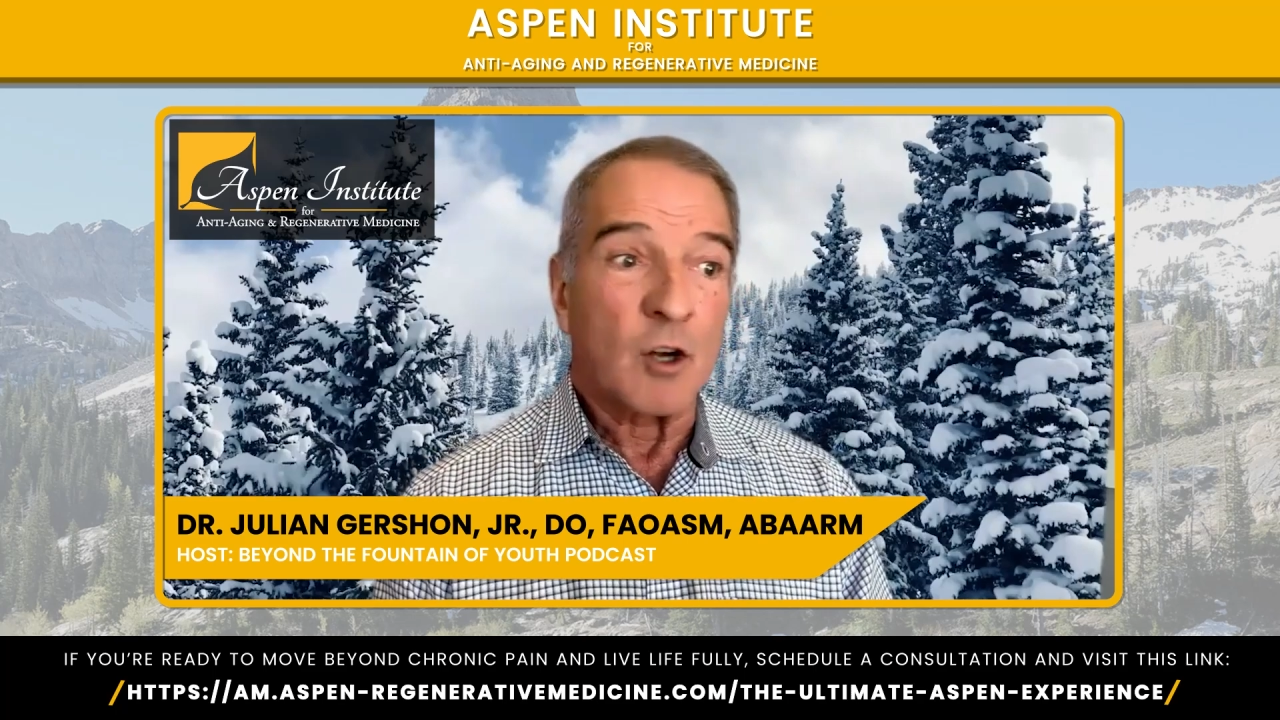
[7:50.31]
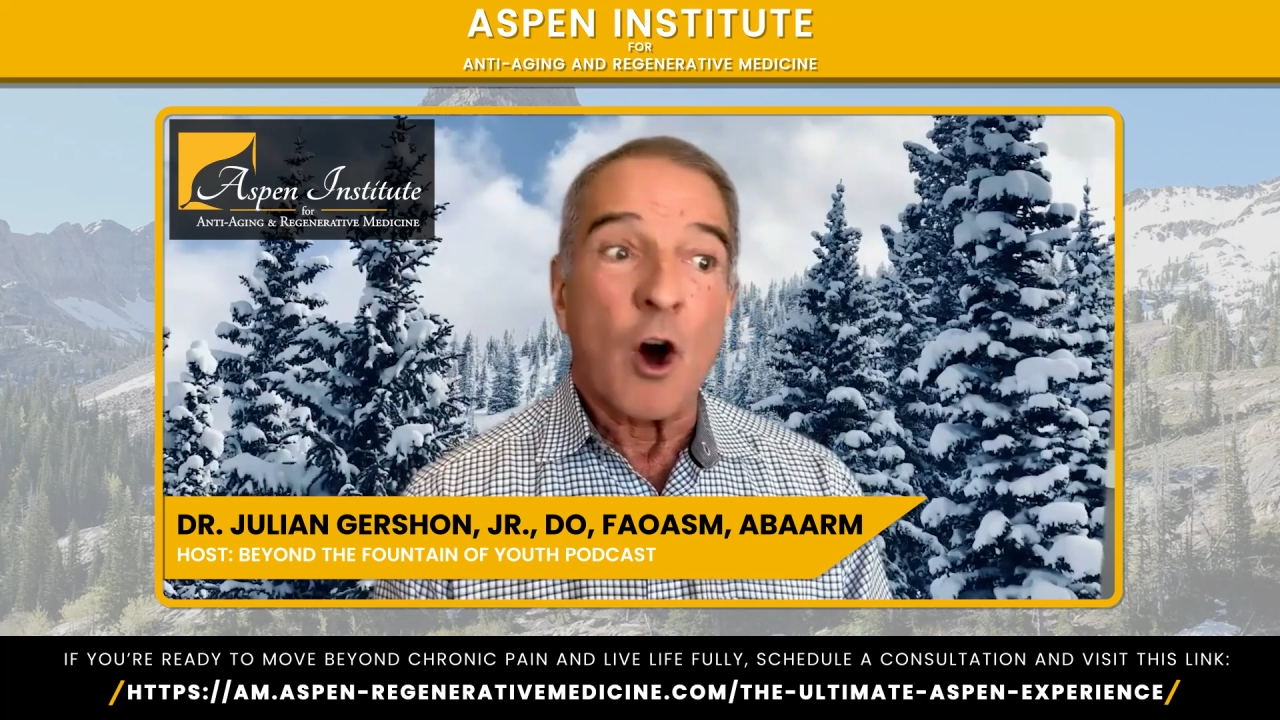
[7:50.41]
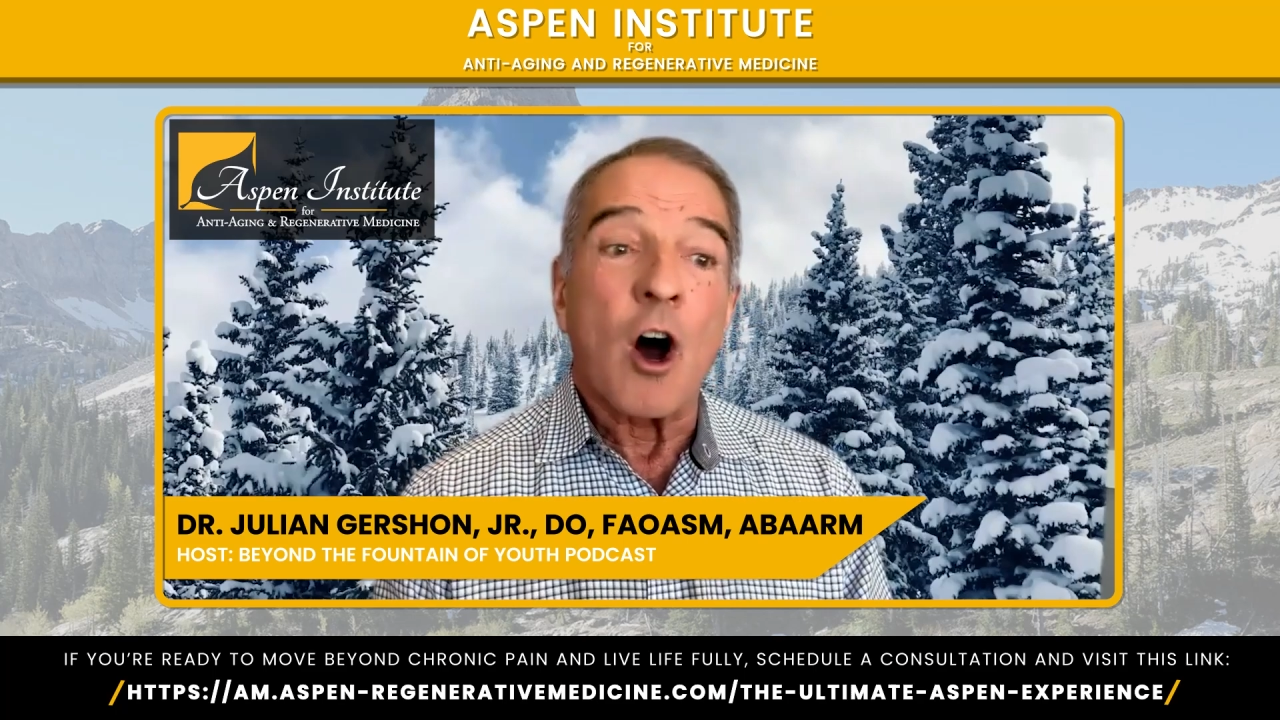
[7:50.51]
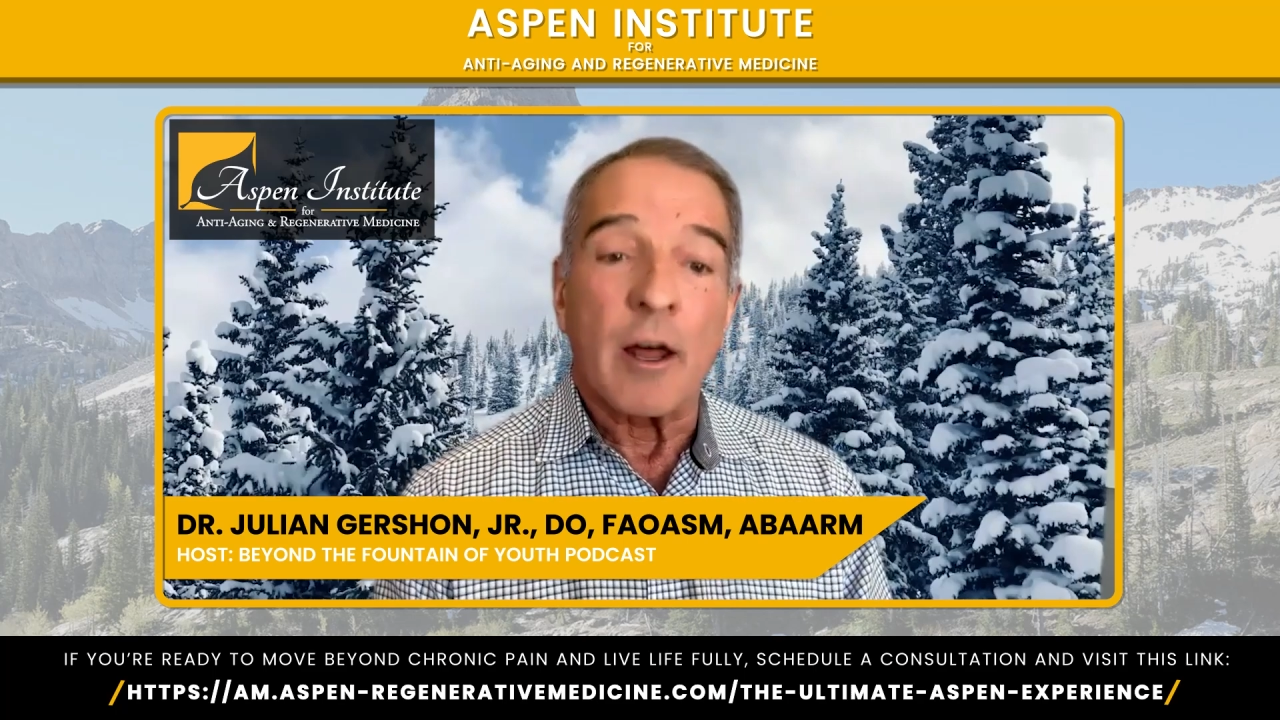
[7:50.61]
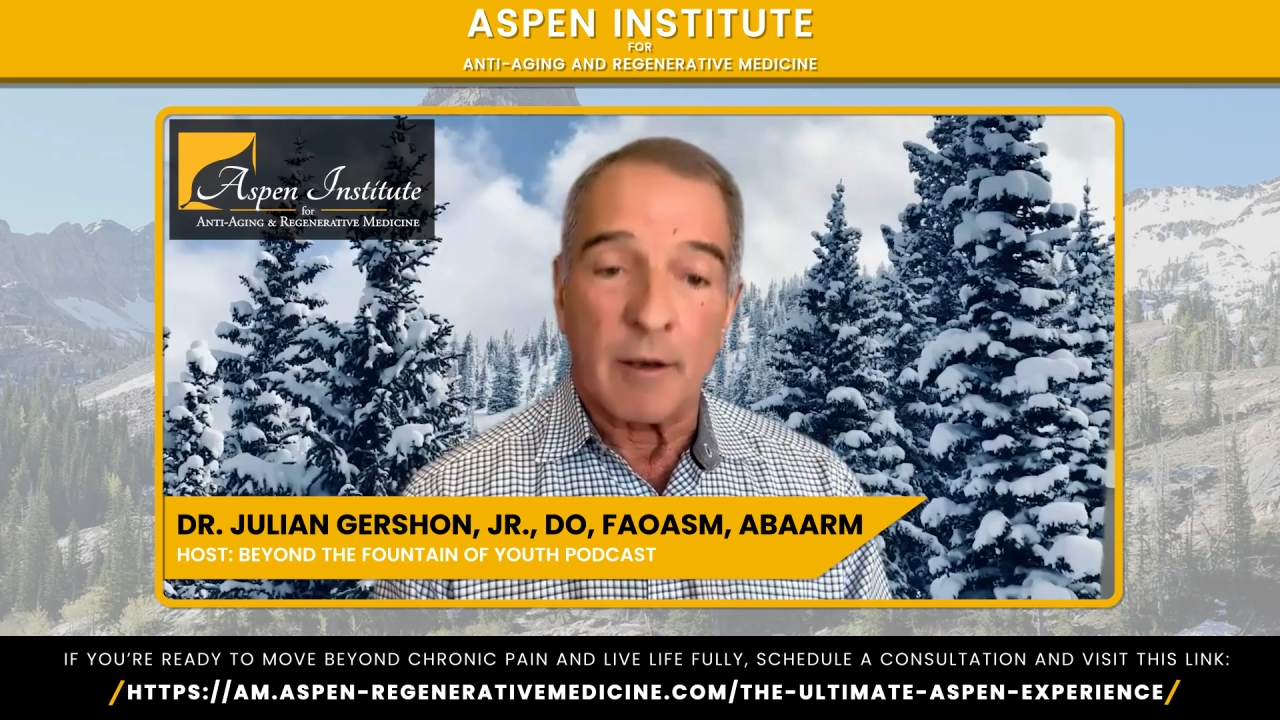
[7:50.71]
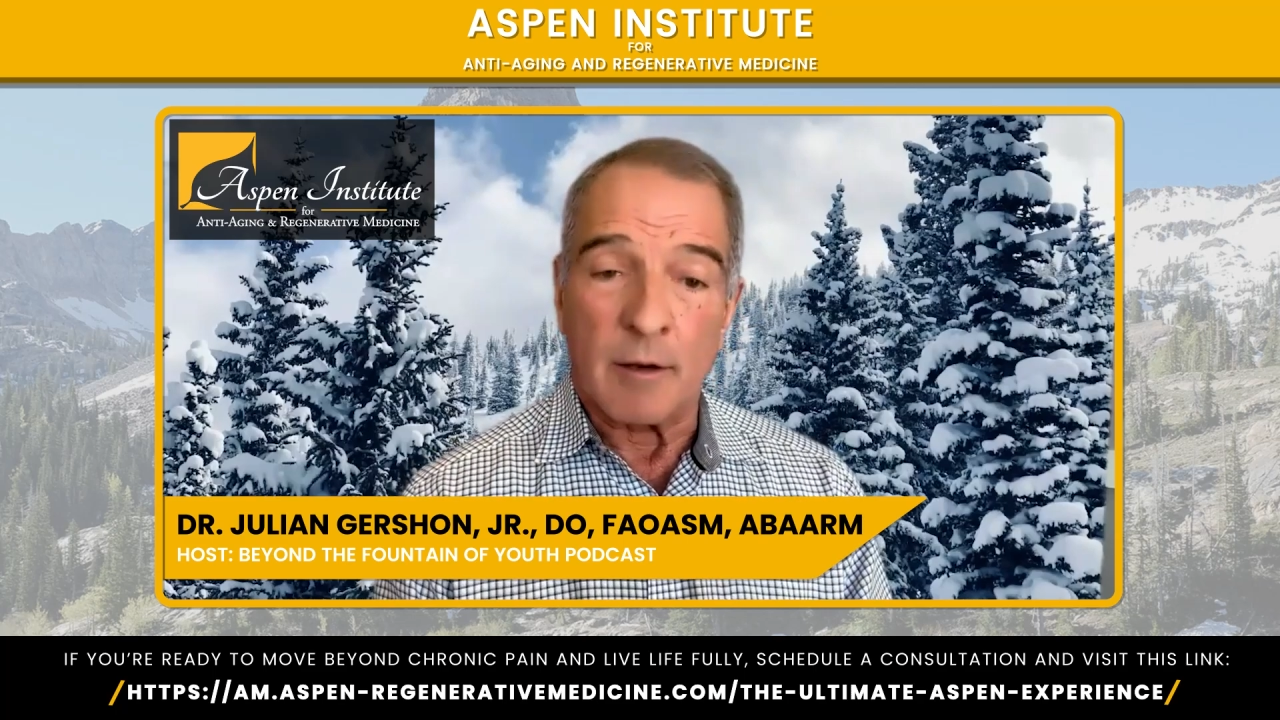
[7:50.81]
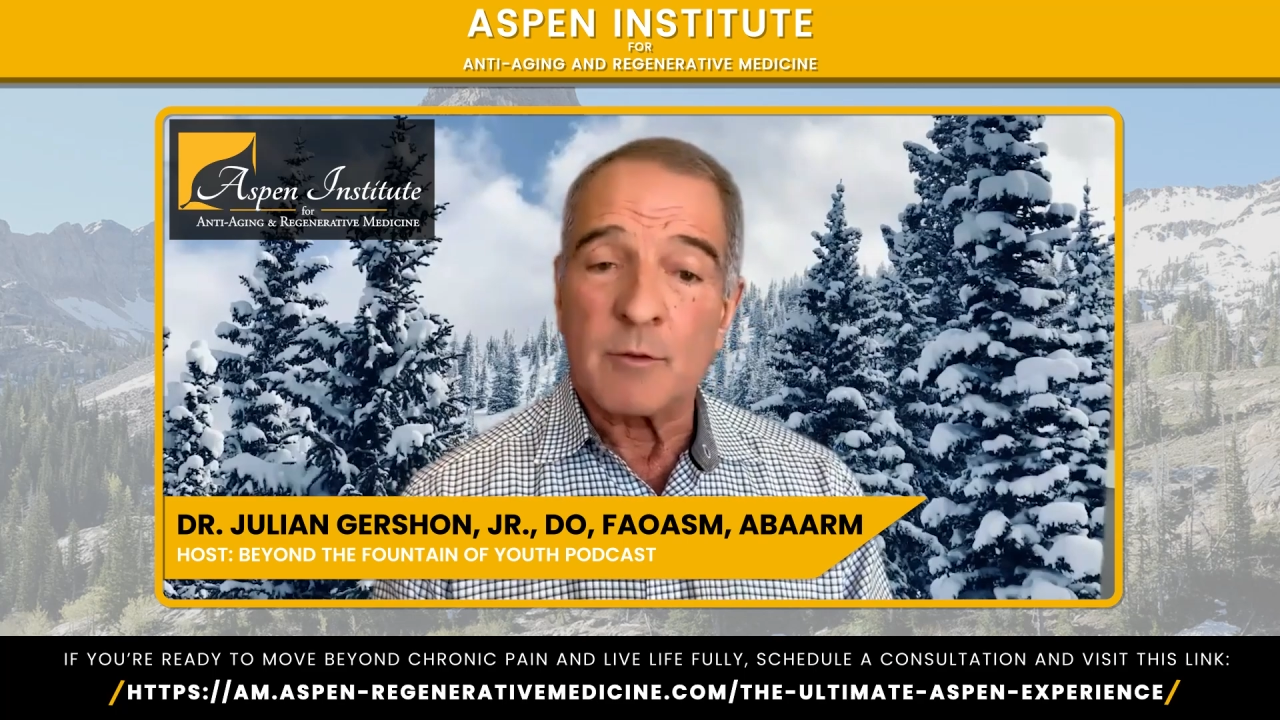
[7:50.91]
gone.